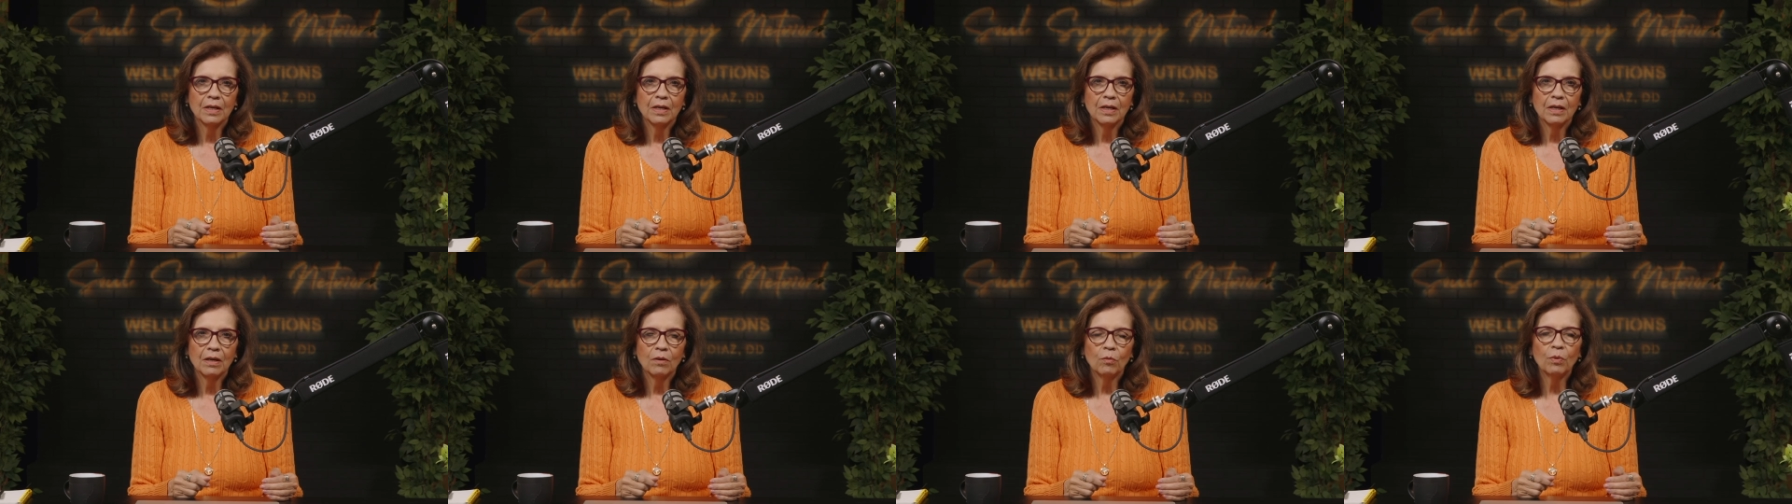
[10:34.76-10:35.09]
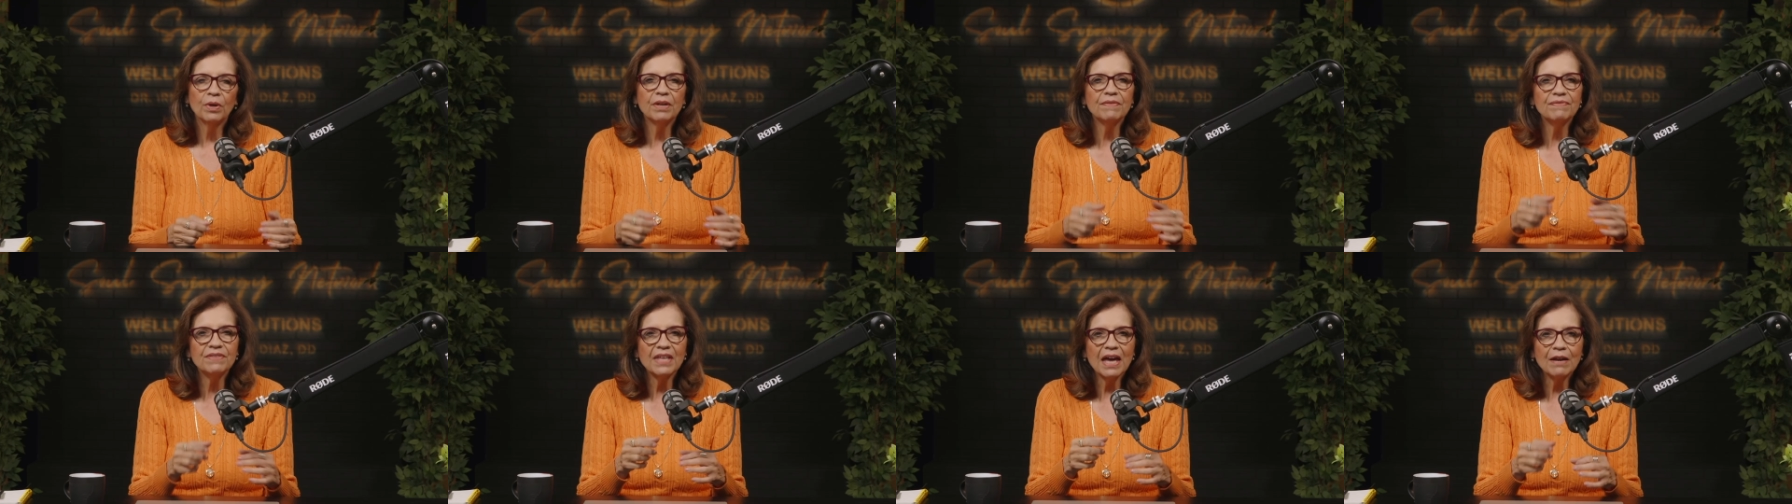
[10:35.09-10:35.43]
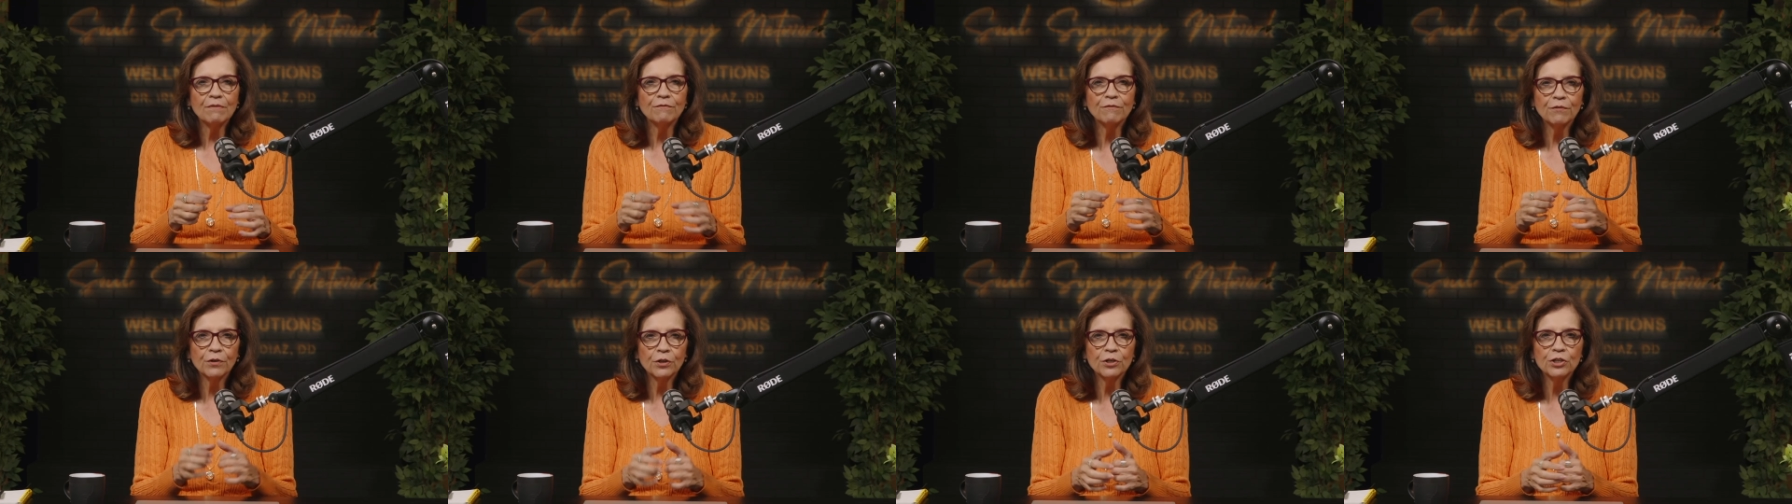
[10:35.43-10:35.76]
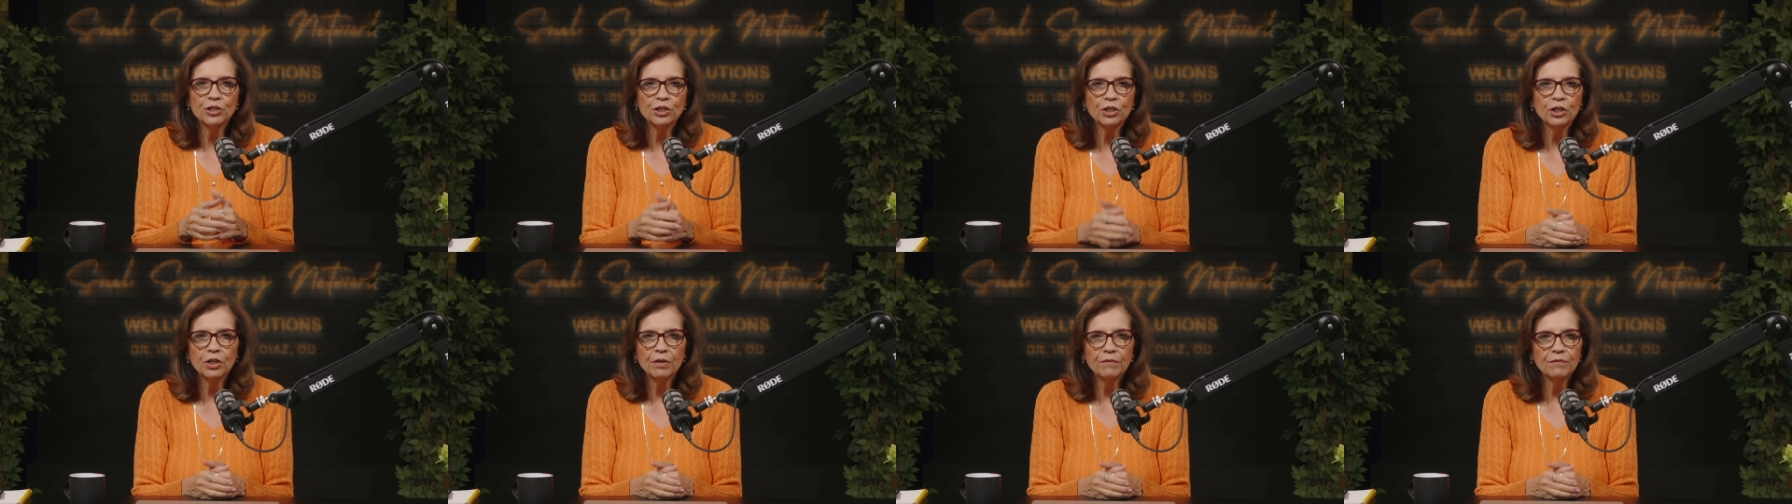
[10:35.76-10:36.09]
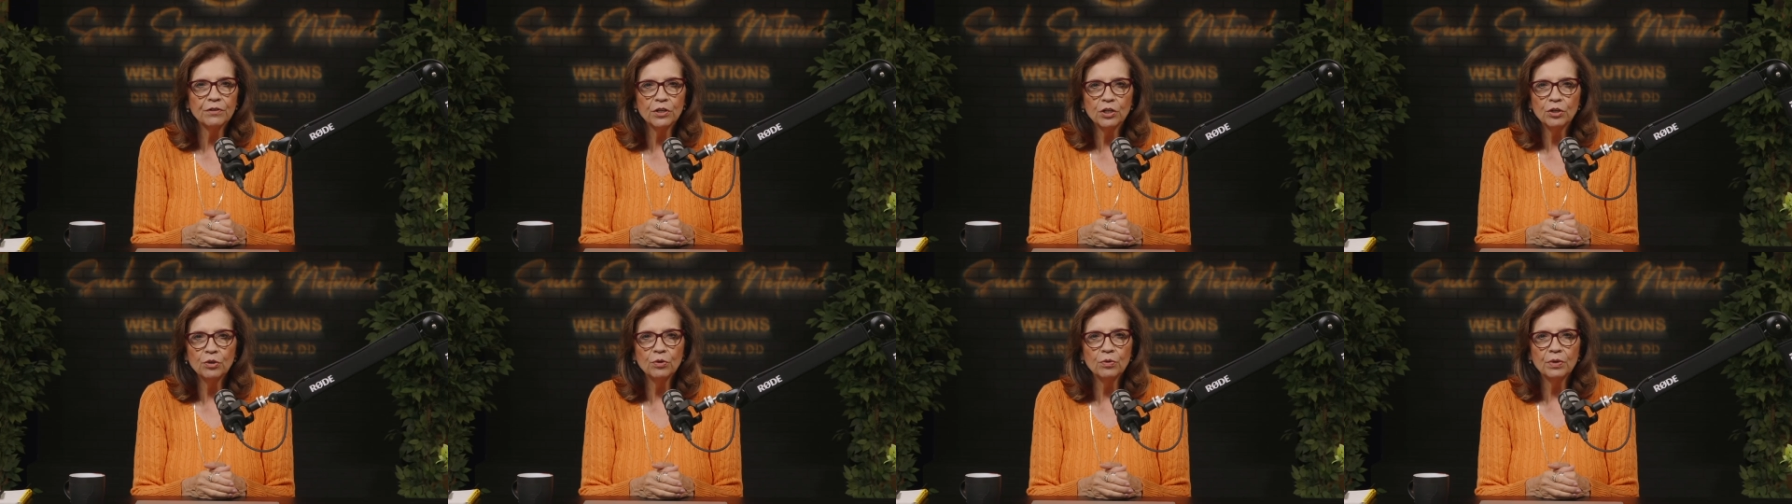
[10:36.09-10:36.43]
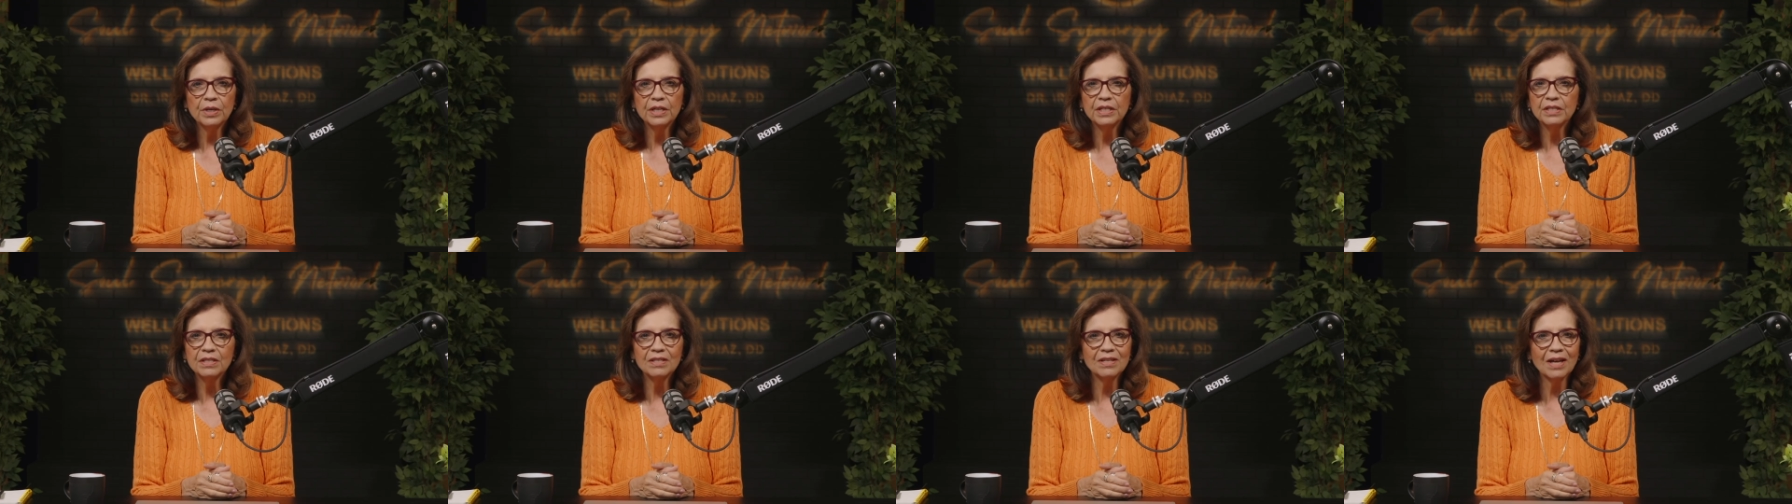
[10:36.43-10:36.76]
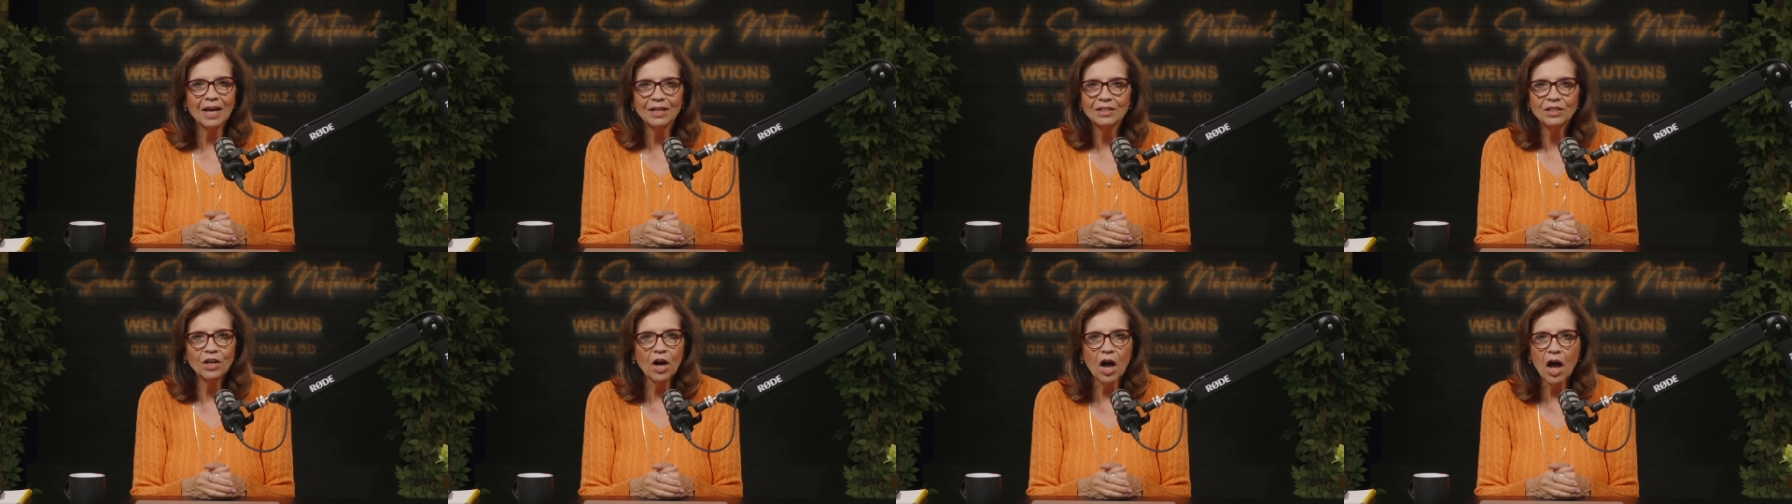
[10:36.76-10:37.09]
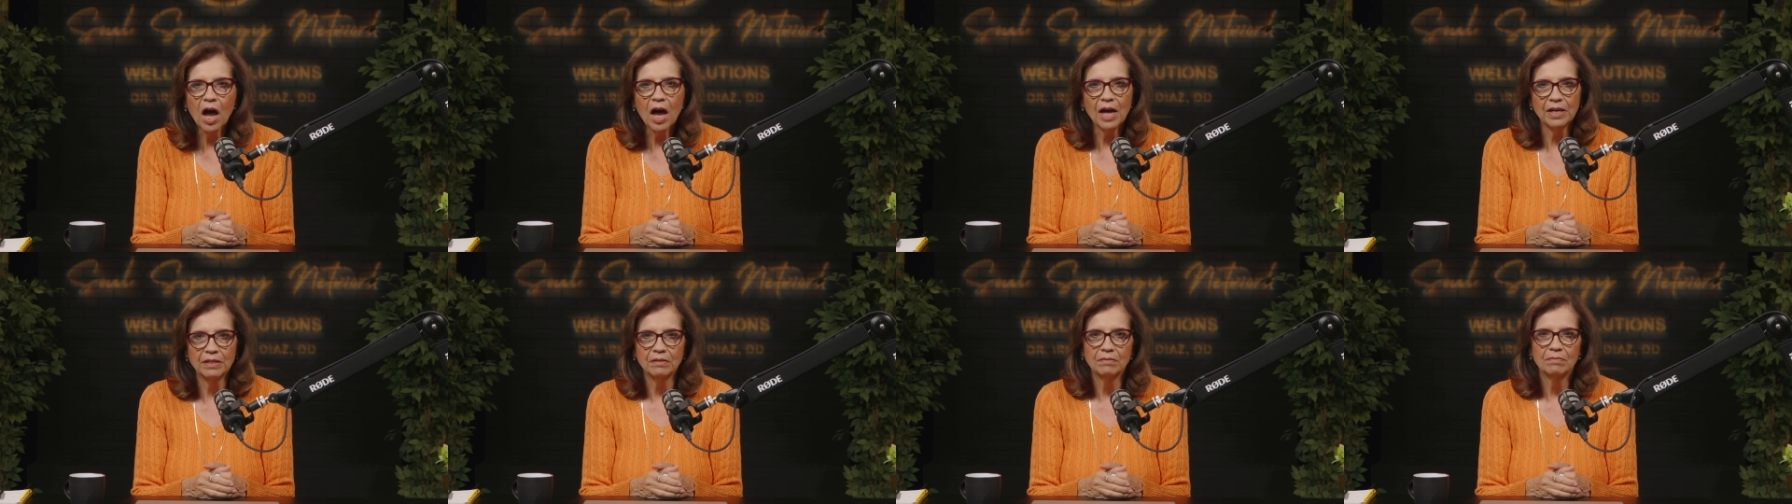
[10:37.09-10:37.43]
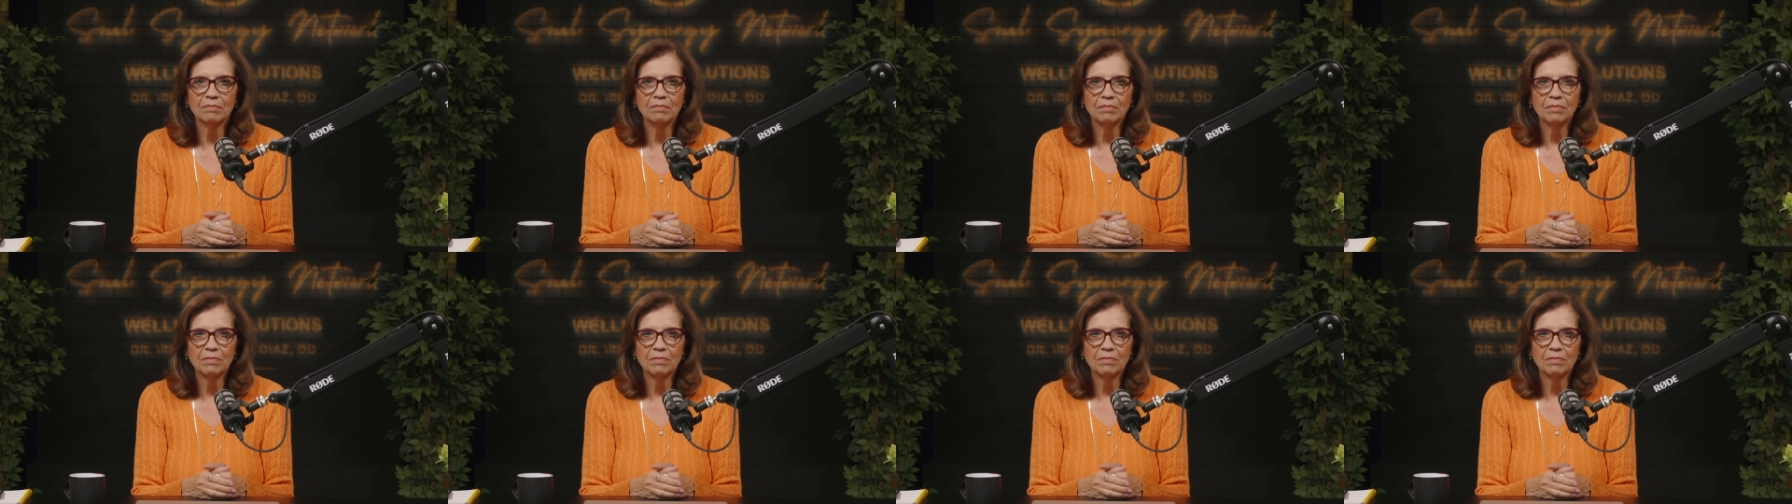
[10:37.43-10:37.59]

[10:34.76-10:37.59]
What if that version of you is not gone?